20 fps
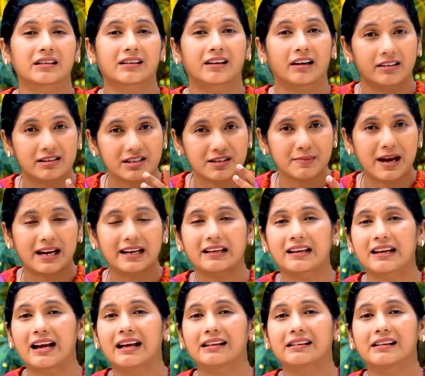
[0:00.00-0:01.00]

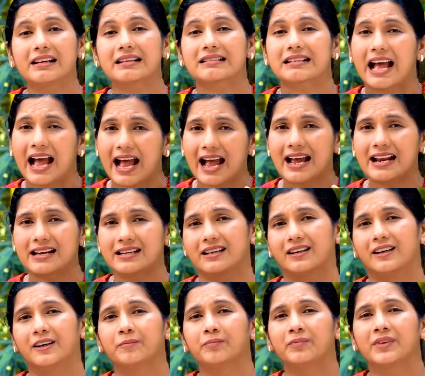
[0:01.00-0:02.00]
charismatic Catholics
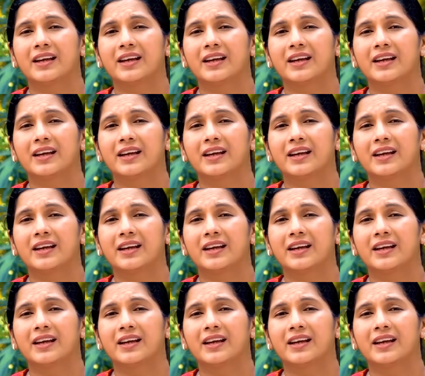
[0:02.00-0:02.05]
and